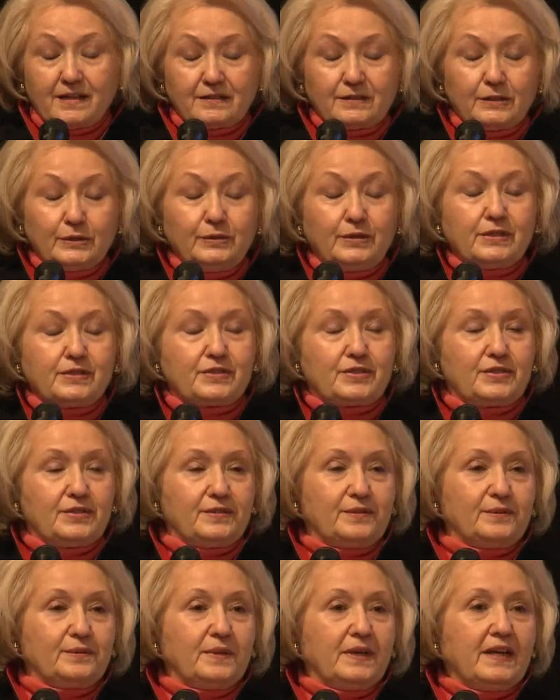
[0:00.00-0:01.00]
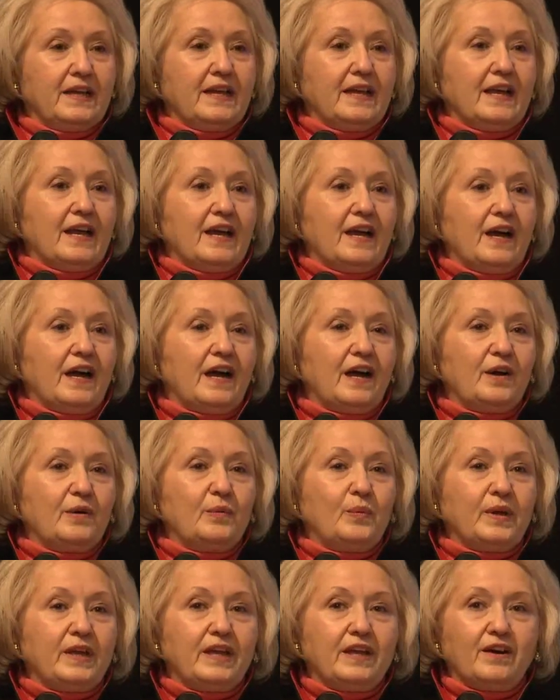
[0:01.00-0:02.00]
alluded to,
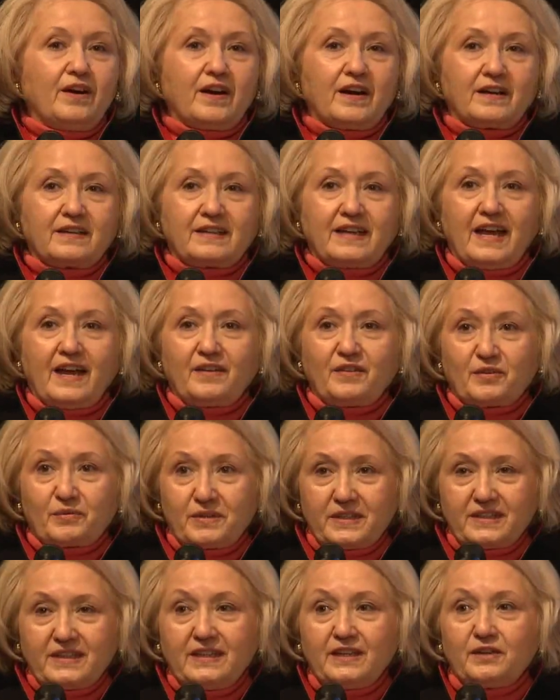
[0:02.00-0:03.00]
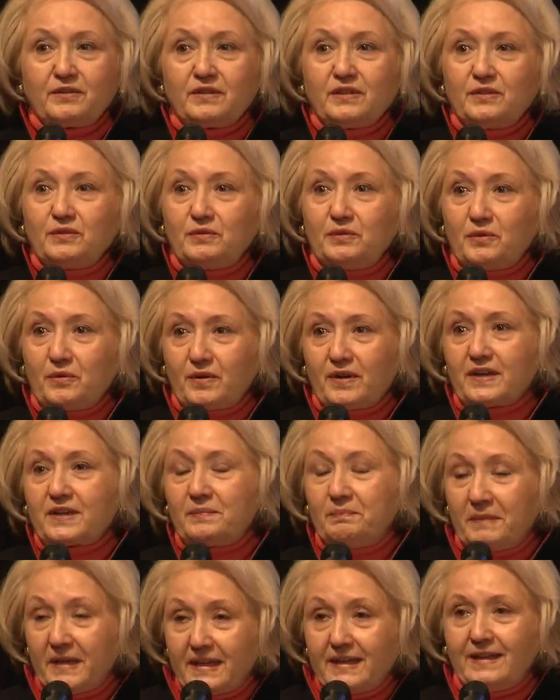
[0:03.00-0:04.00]
we are gathering here in New
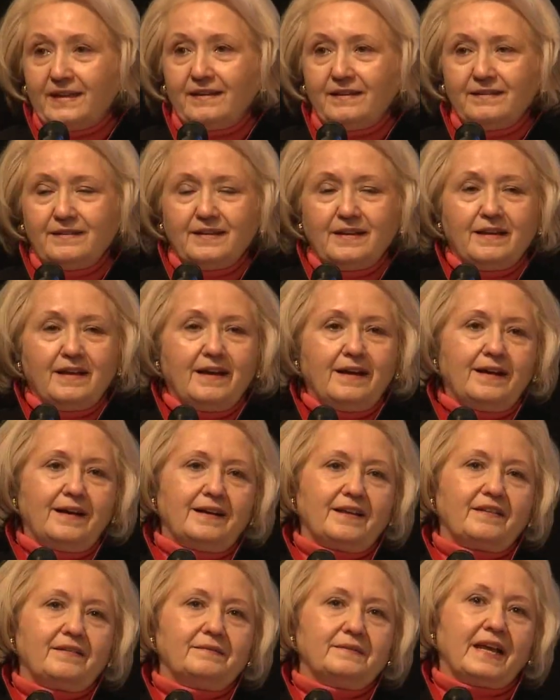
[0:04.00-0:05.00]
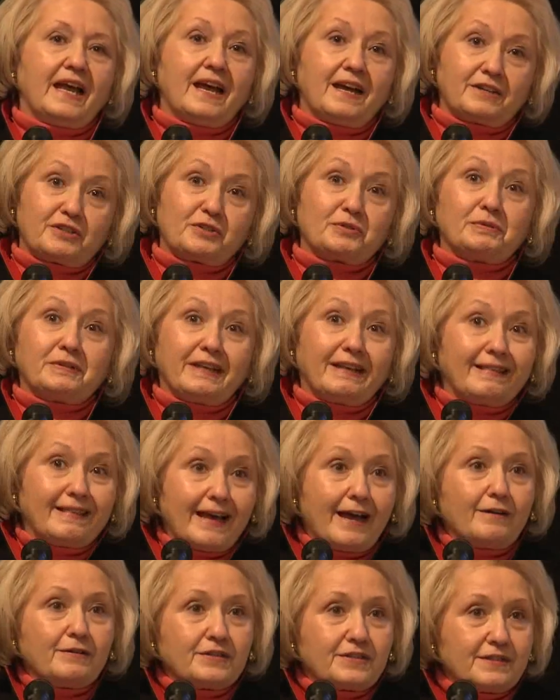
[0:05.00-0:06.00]
York, many, actually
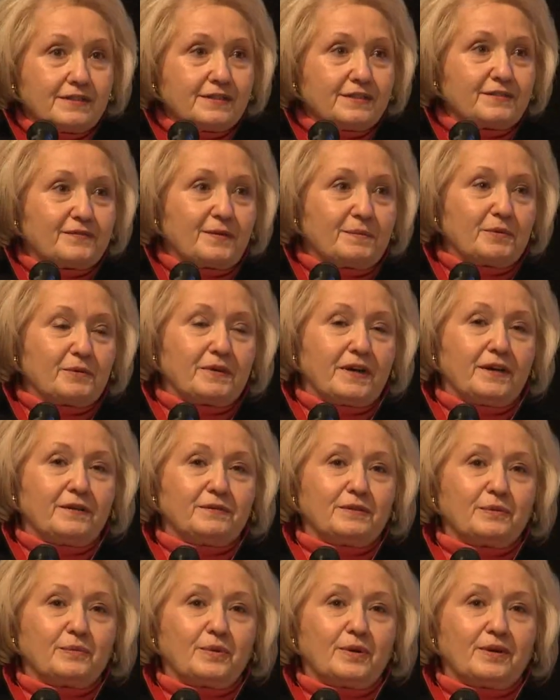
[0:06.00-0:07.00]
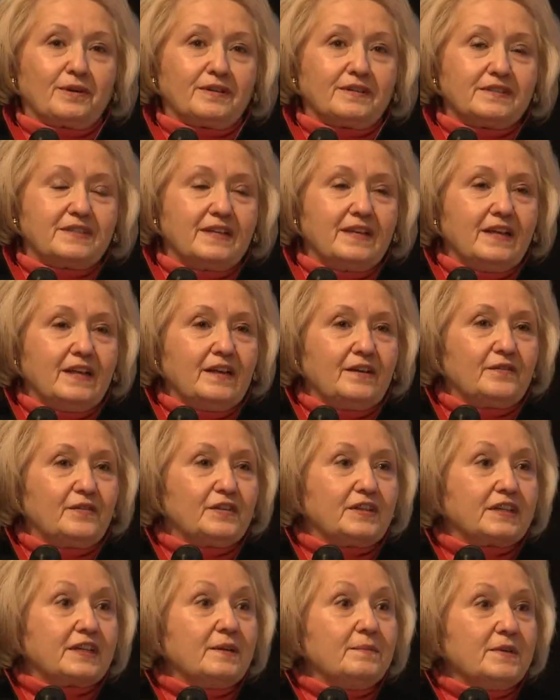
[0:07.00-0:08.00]
thousands from around the world,
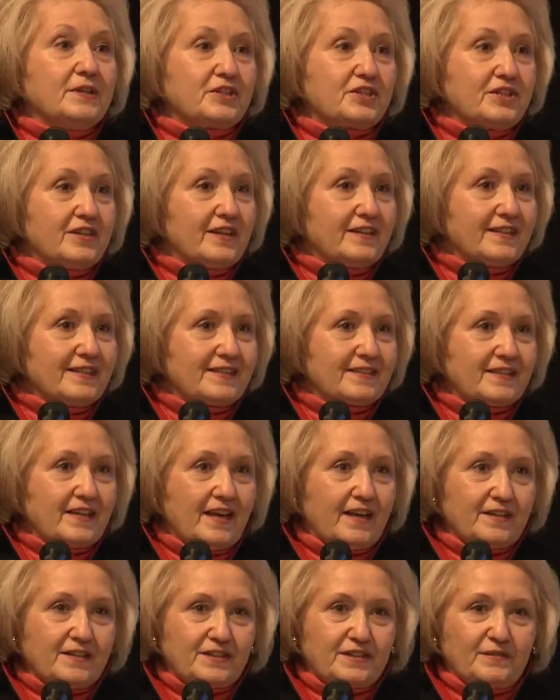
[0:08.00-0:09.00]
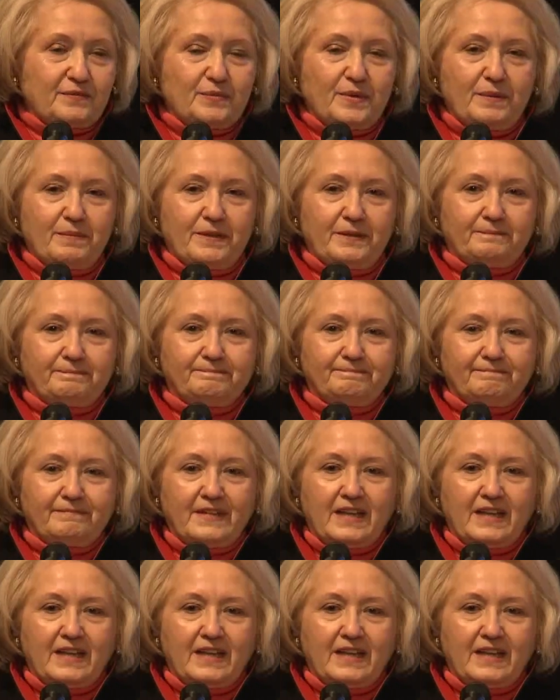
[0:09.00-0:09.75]
for the Commission on the Status of Women.